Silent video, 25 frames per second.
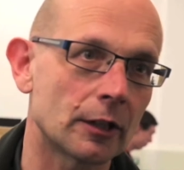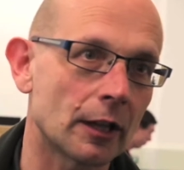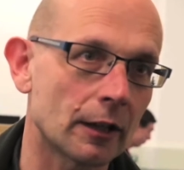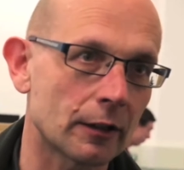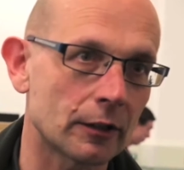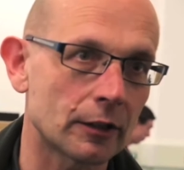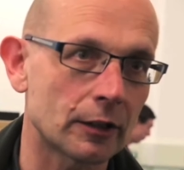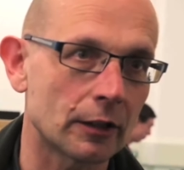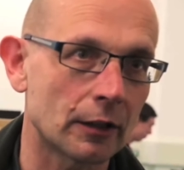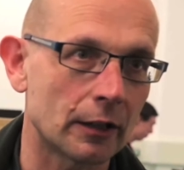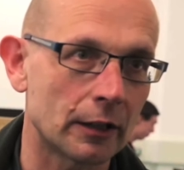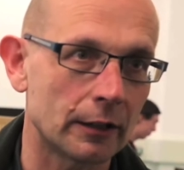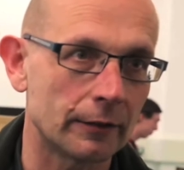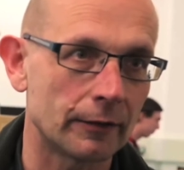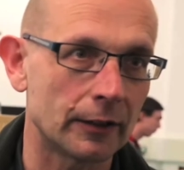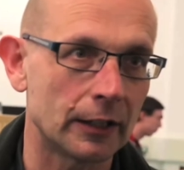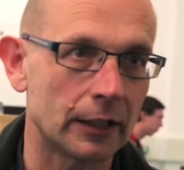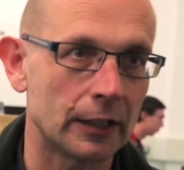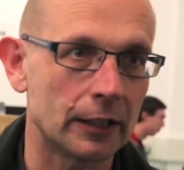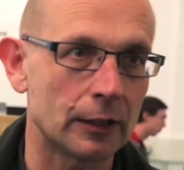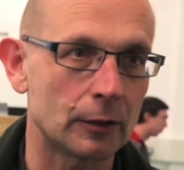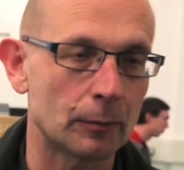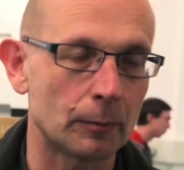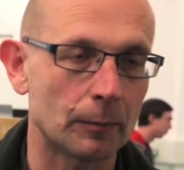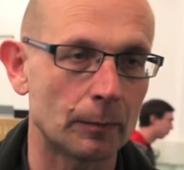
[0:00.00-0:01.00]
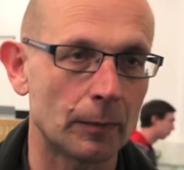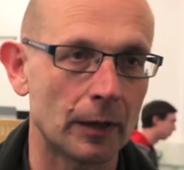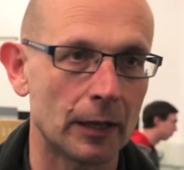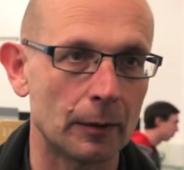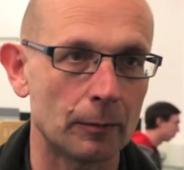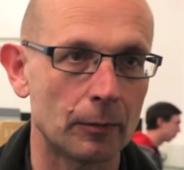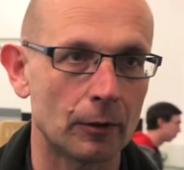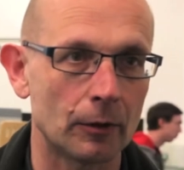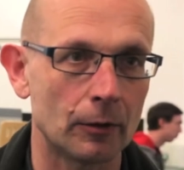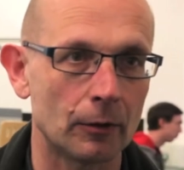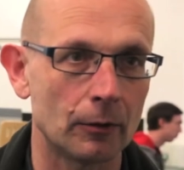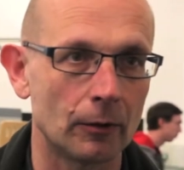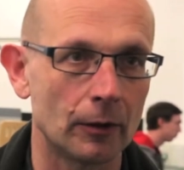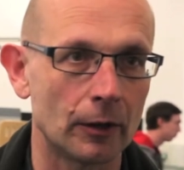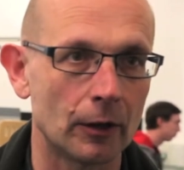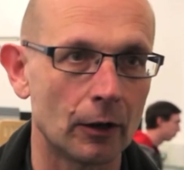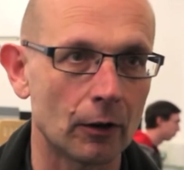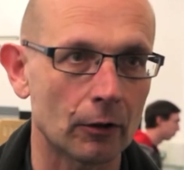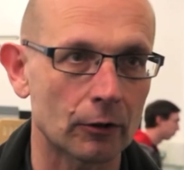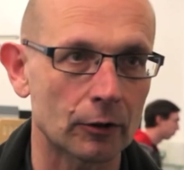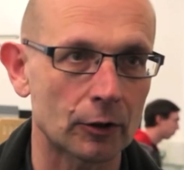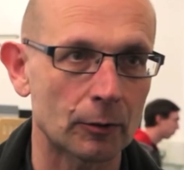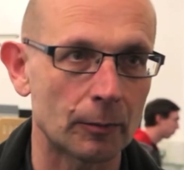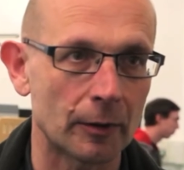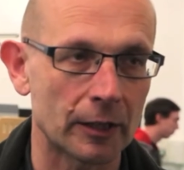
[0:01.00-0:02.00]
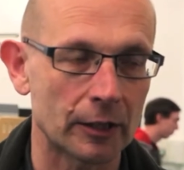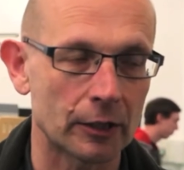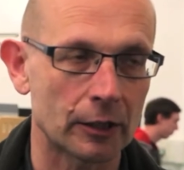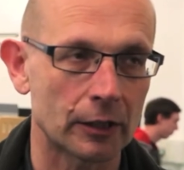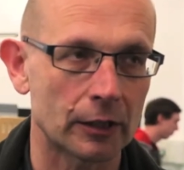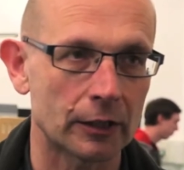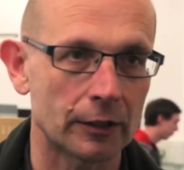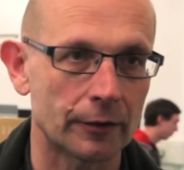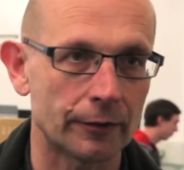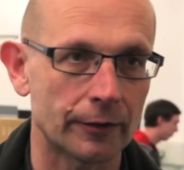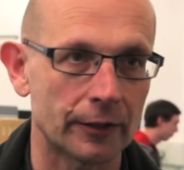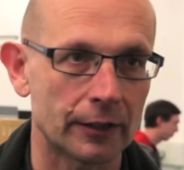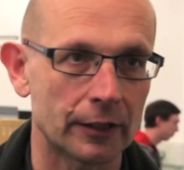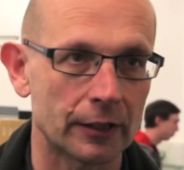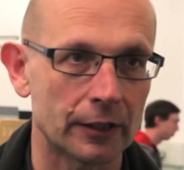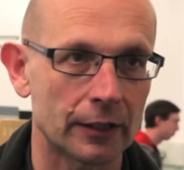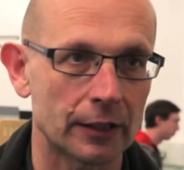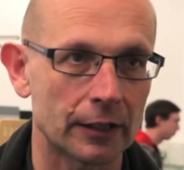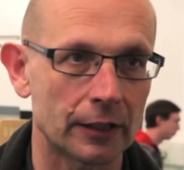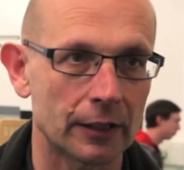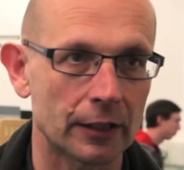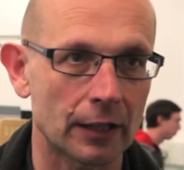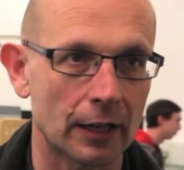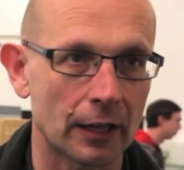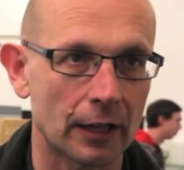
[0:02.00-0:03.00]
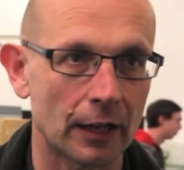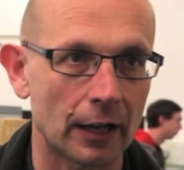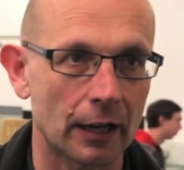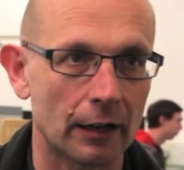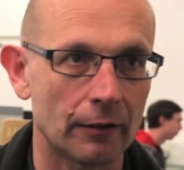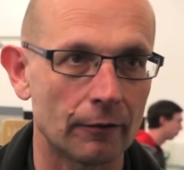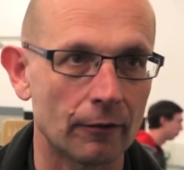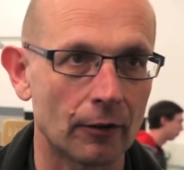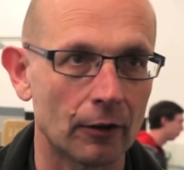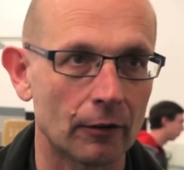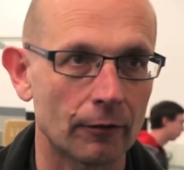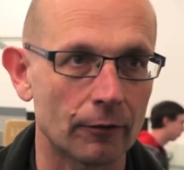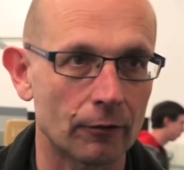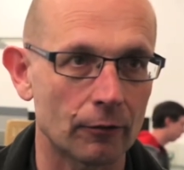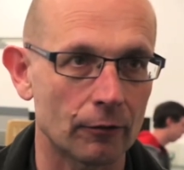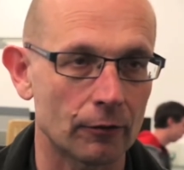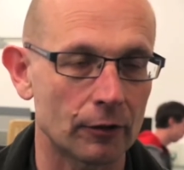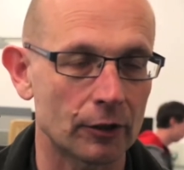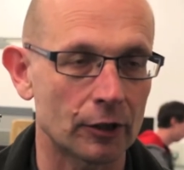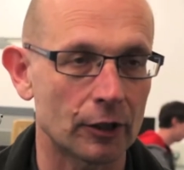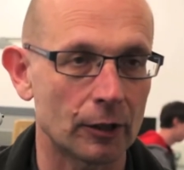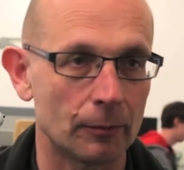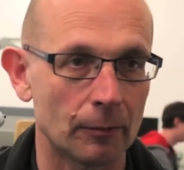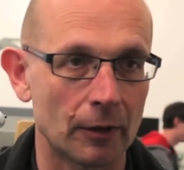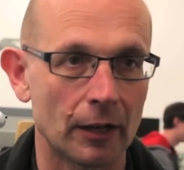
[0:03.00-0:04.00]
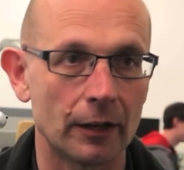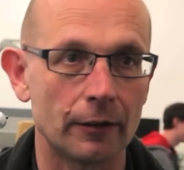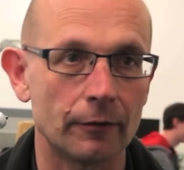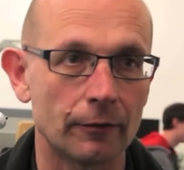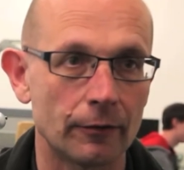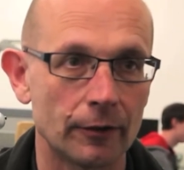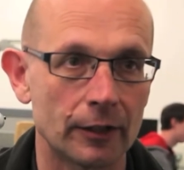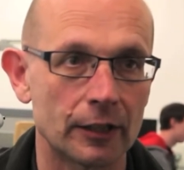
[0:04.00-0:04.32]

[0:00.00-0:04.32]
the other side of it is that people who are not specialist physicists can get involved through the Stimulating